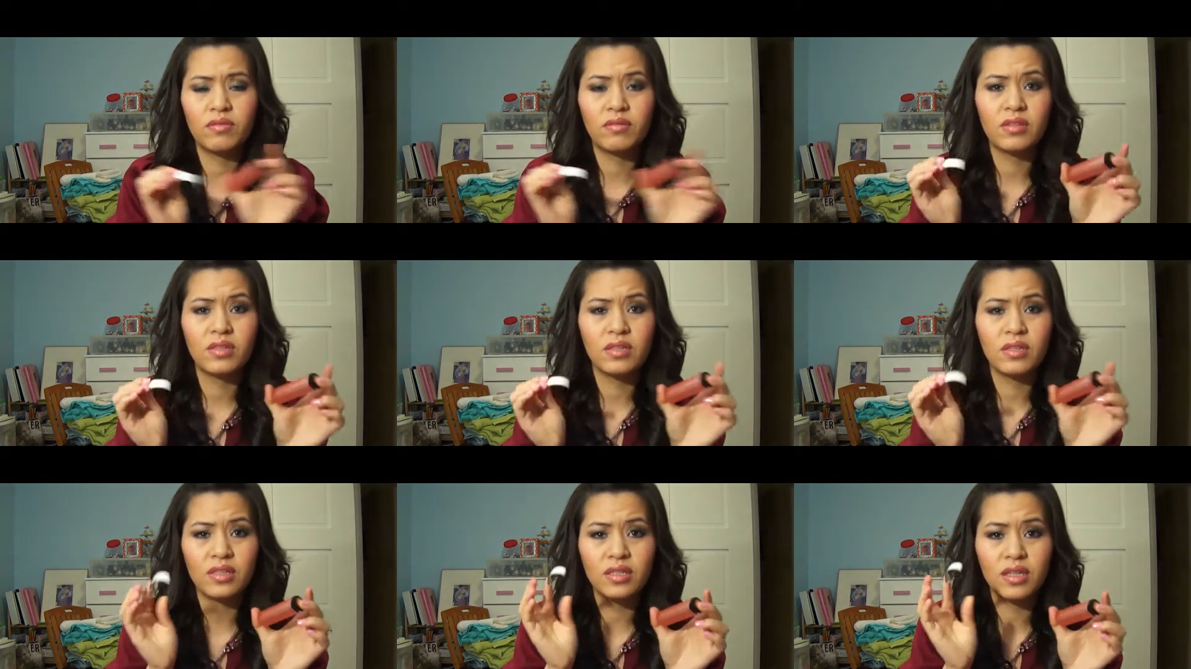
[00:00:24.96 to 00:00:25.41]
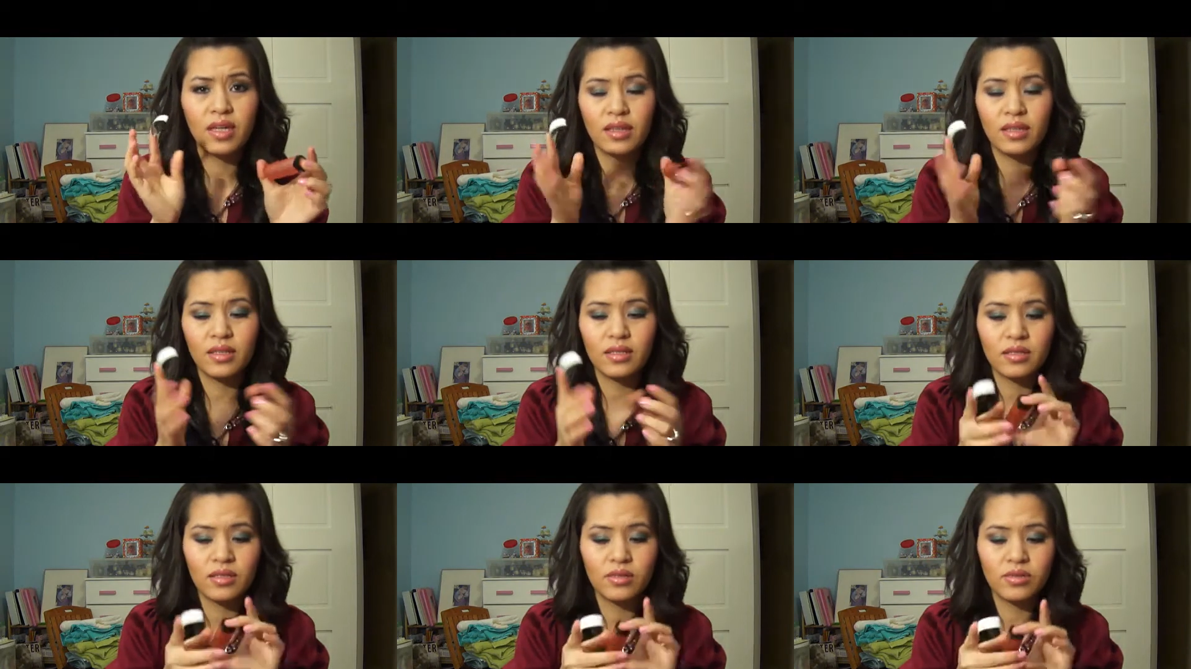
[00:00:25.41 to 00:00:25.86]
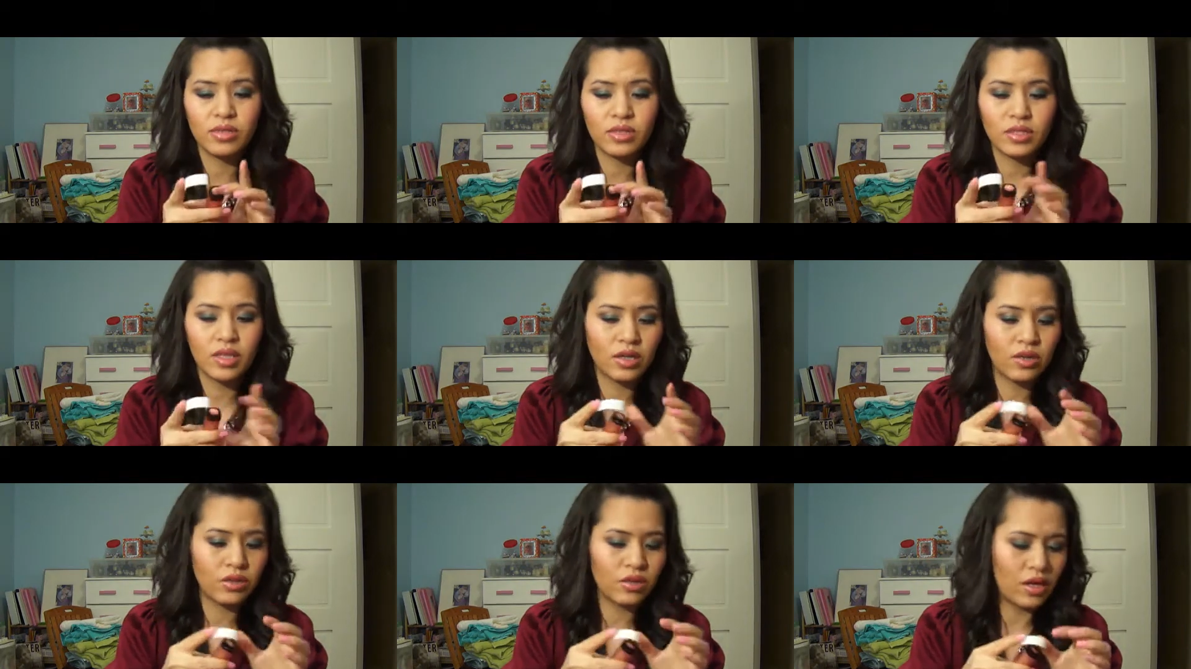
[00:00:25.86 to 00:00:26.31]
Didn't take this little
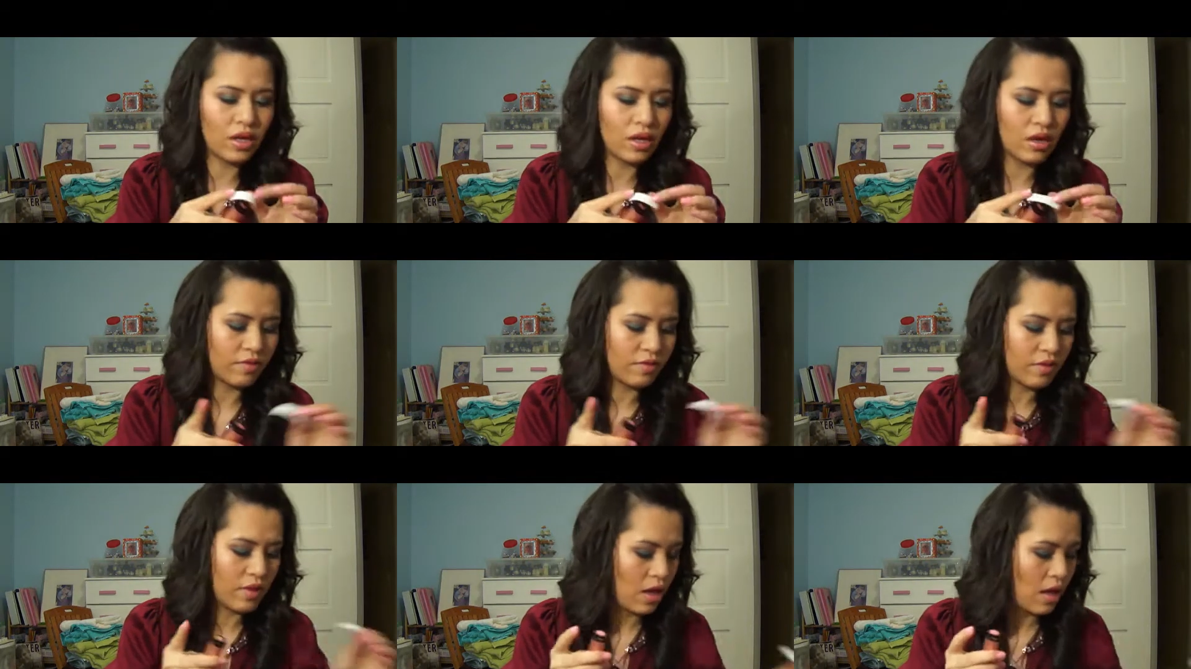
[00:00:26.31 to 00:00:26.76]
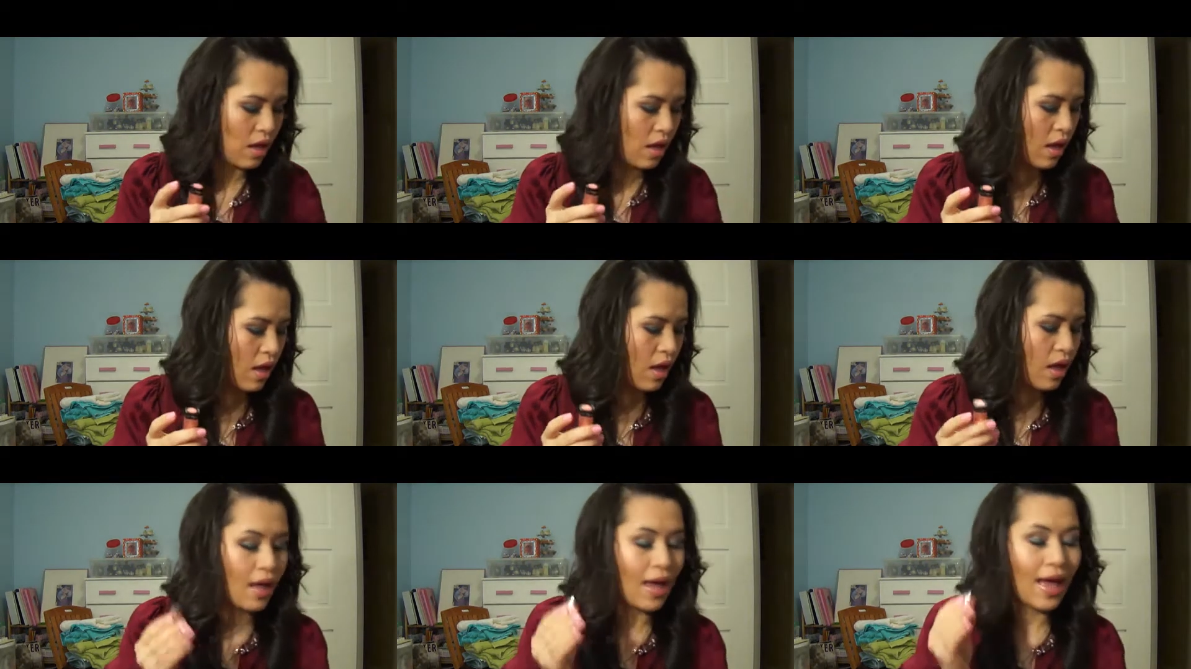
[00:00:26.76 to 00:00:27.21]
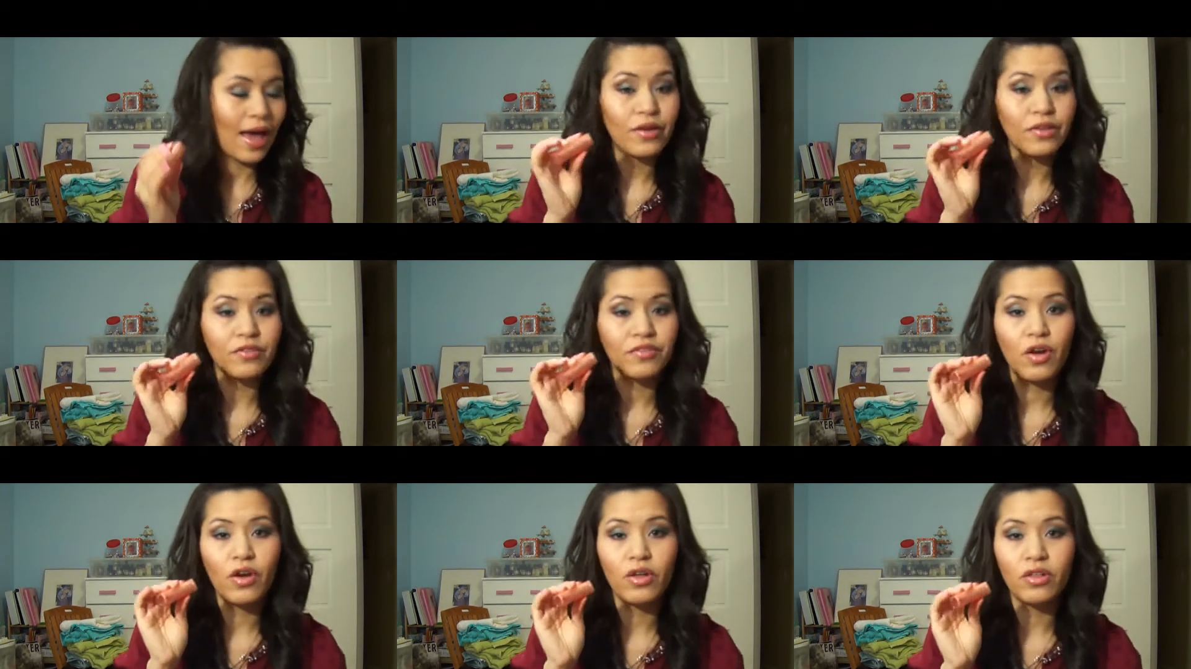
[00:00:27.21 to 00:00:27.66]
sticker thing off. Out
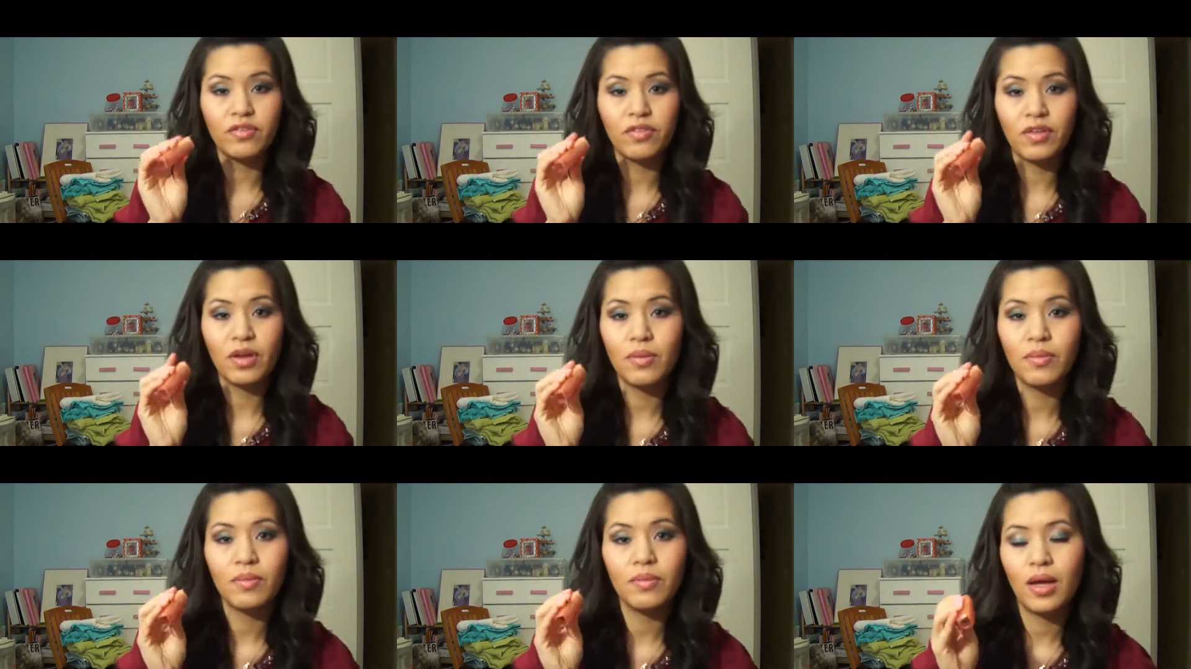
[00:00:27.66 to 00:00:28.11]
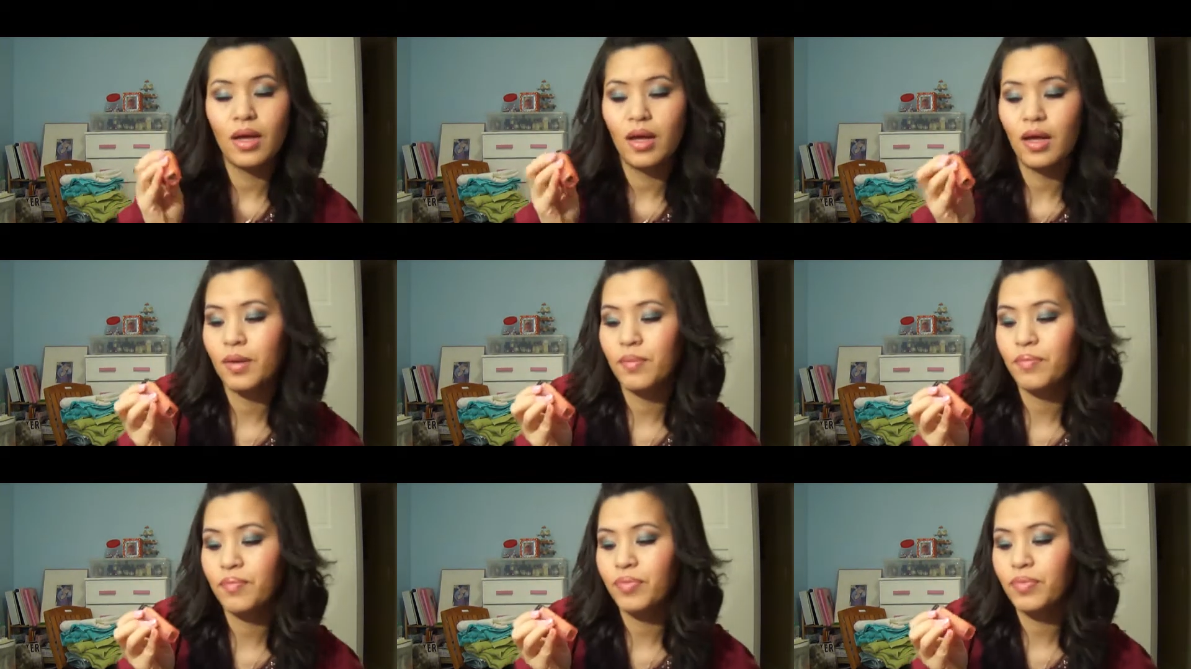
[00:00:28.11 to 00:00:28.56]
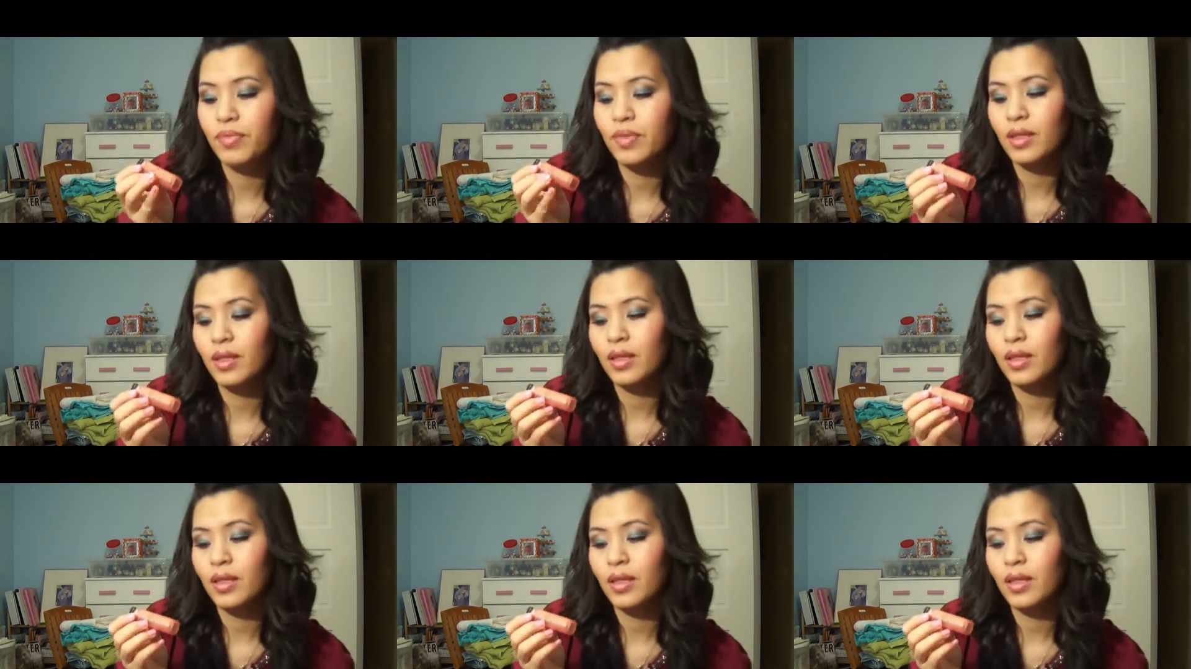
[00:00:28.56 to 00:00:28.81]
of all of them.